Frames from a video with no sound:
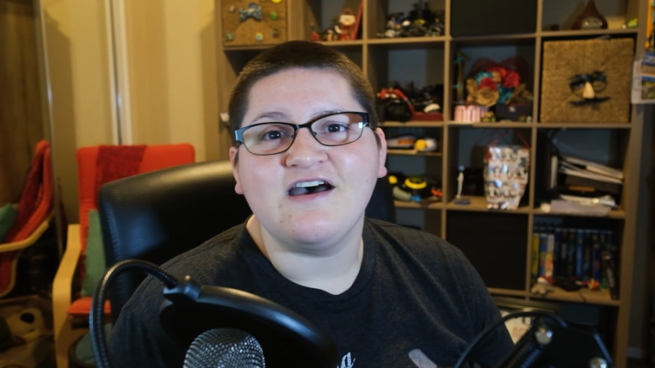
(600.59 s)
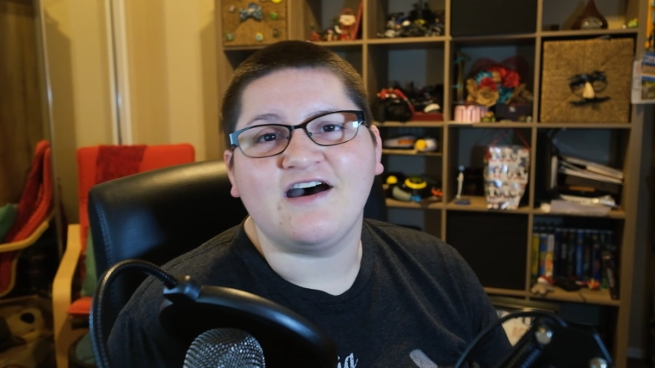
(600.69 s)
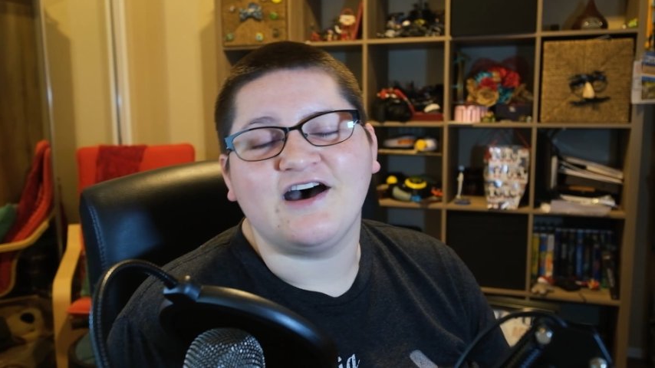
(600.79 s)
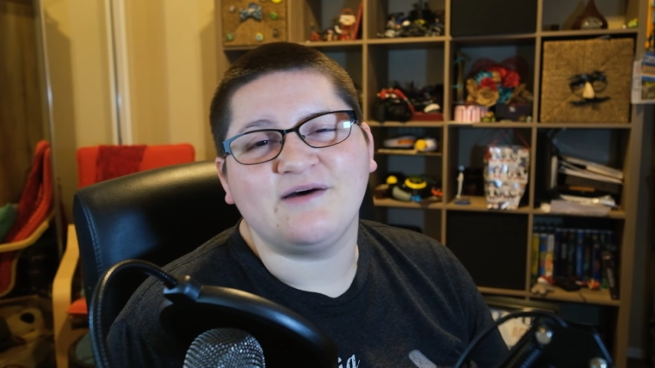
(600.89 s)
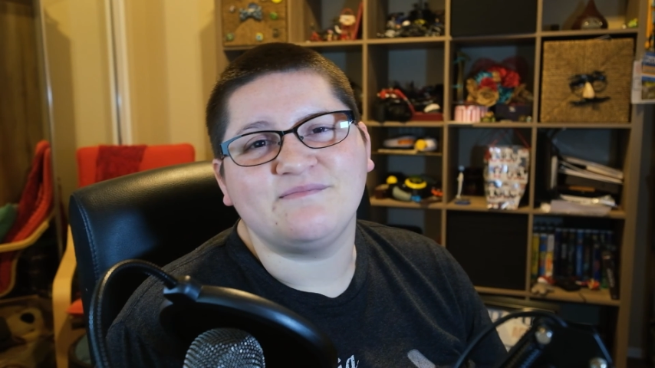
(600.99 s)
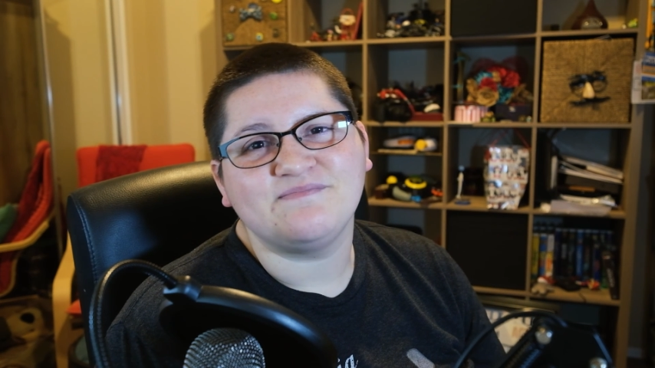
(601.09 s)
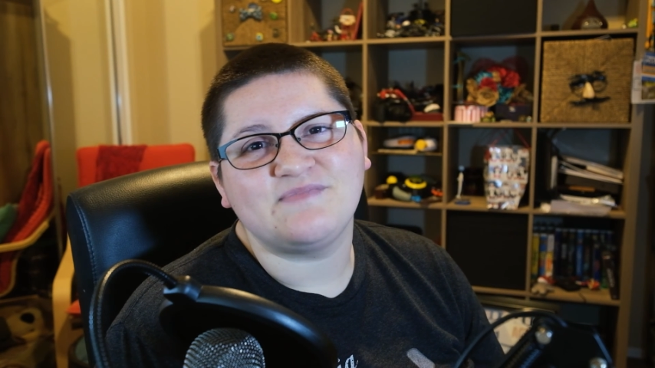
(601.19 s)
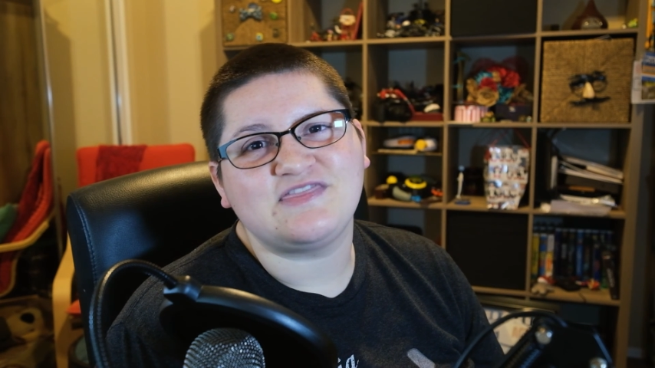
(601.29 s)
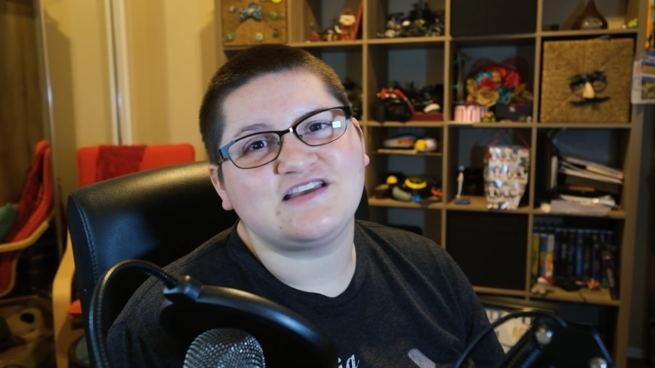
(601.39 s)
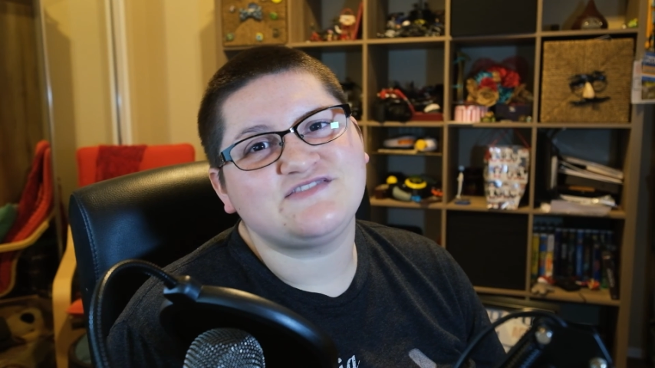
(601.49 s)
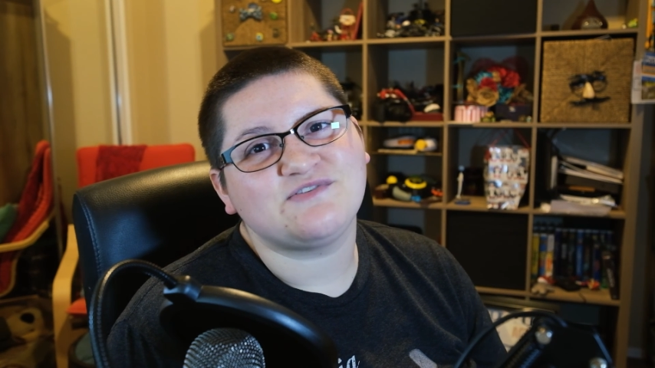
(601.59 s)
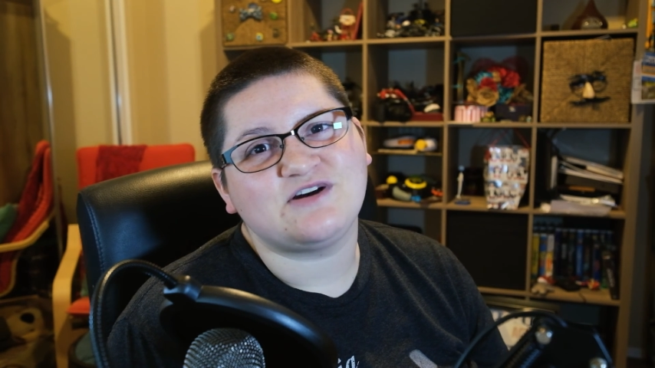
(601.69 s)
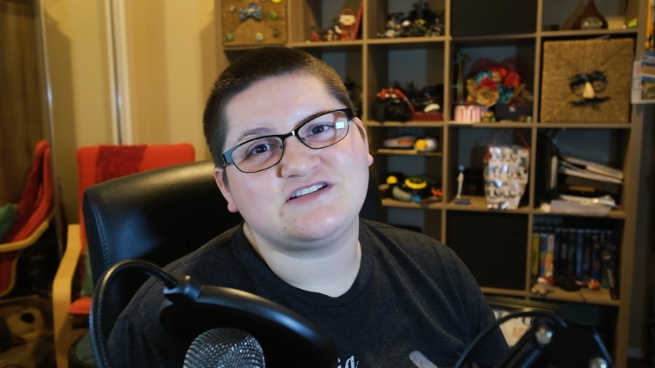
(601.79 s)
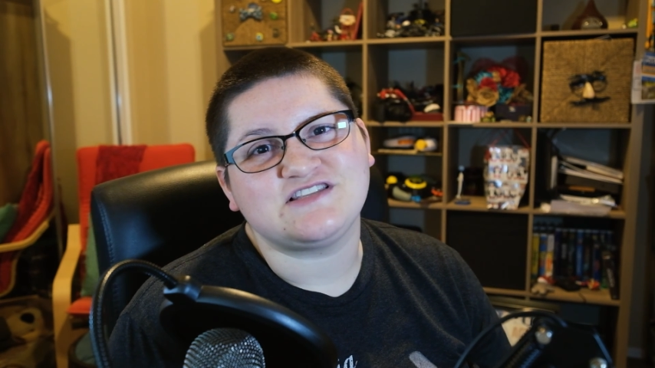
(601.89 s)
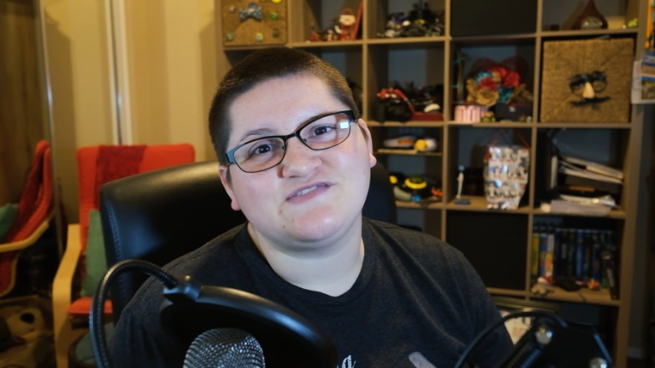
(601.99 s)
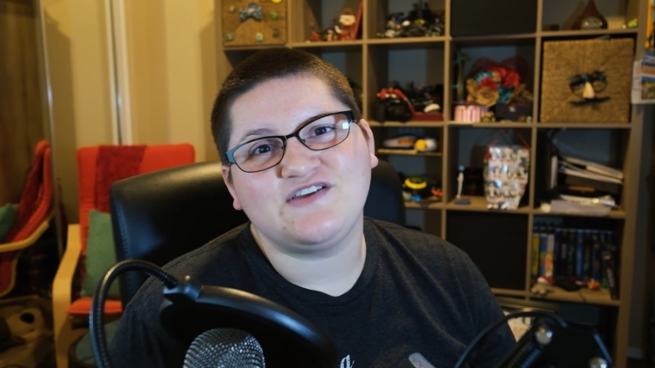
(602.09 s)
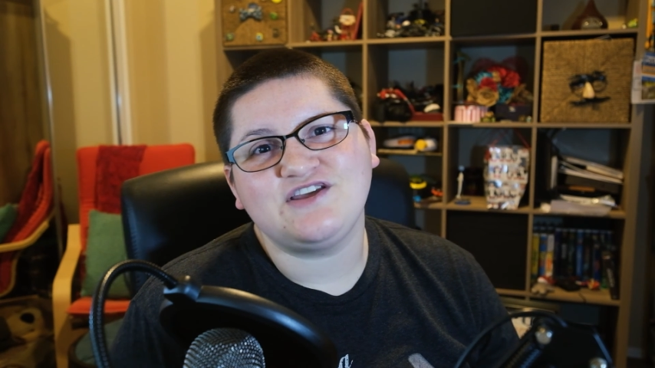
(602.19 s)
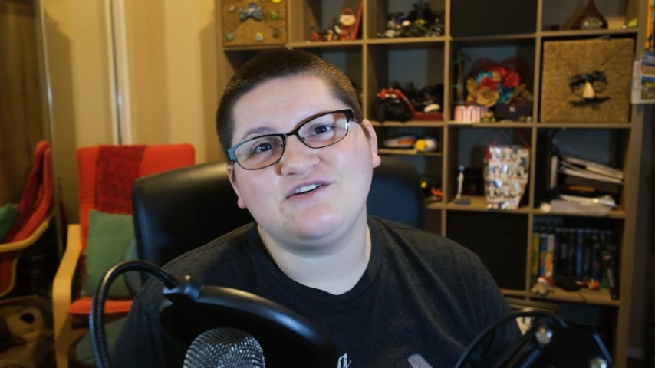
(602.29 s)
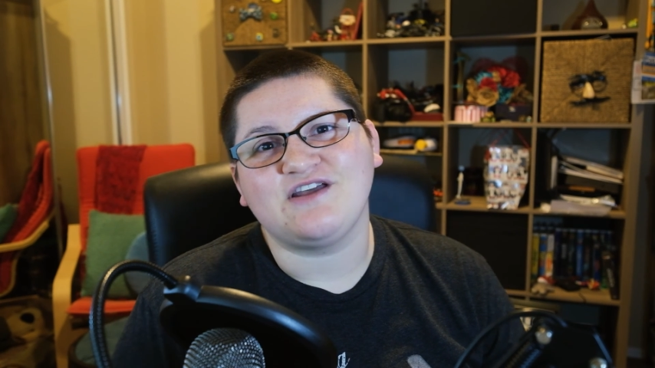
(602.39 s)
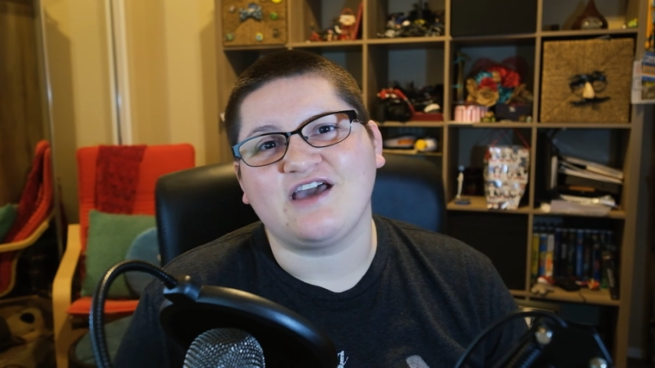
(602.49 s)
but thanks for watching this
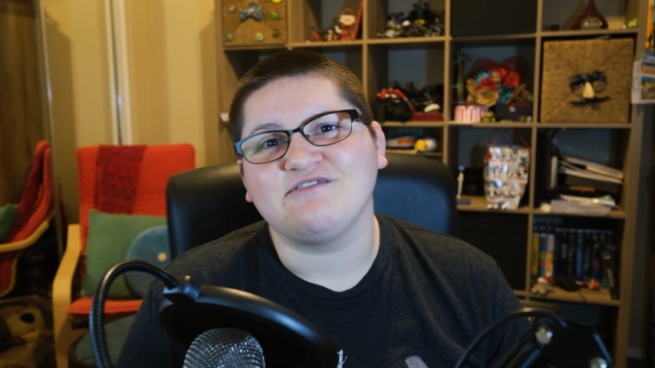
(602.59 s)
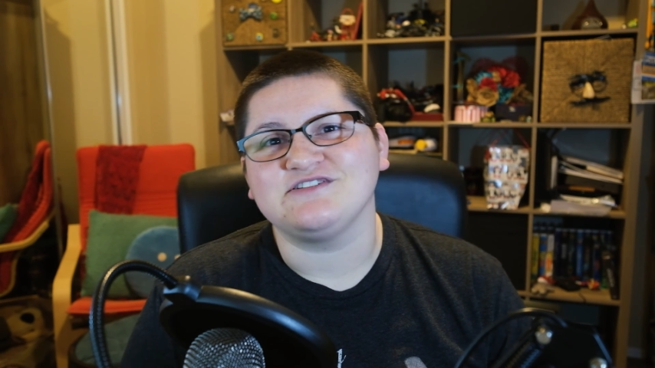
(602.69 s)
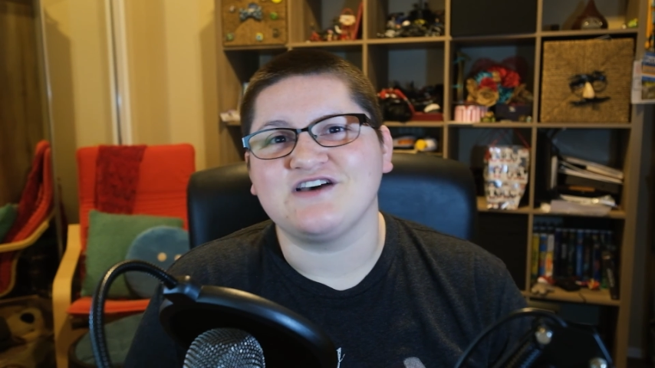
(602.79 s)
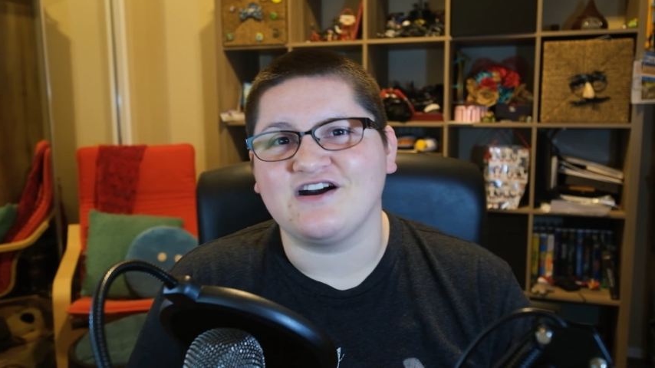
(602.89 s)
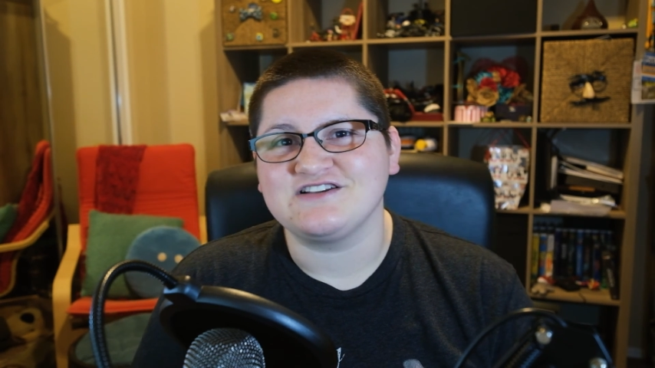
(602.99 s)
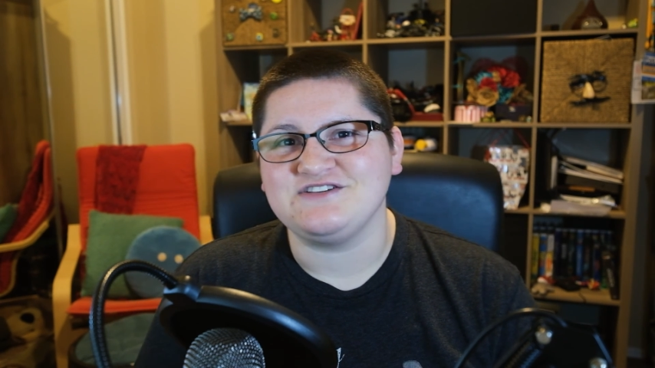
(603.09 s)
video, and I will talk to